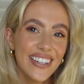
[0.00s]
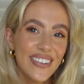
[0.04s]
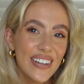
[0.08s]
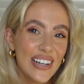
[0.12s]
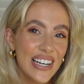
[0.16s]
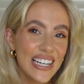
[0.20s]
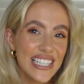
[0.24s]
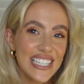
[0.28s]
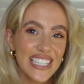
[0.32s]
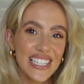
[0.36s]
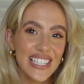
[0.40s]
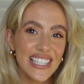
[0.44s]

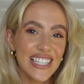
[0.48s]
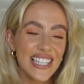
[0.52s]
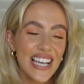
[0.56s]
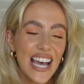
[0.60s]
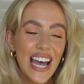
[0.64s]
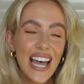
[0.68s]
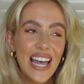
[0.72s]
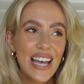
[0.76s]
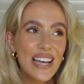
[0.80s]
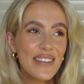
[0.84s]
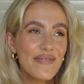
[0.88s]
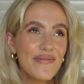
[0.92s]
which has
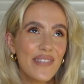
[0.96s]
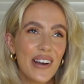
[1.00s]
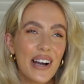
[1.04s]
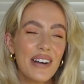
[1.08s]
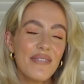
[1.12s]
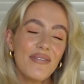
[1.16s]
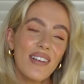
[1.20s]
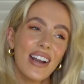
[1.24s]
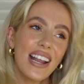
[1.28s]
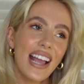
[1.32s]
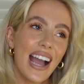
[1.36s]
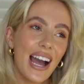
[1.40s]

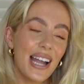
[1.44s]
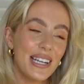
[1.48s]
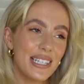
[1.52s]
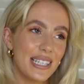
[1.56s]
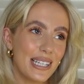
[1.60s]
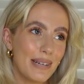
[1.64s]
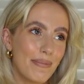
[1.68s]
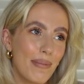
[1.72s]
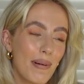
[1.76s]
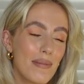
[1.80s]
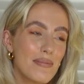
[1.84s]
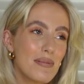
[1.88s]
become really
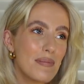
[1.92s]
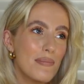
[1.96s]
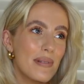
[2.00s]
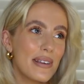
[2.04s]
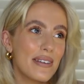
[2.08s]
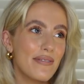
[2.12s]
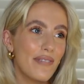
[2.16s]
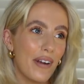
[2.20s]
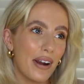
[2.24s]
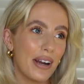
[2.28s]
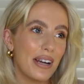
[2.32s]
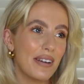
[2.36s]
handy,
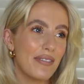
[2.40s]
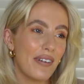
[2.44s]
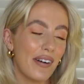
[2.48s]
probably very,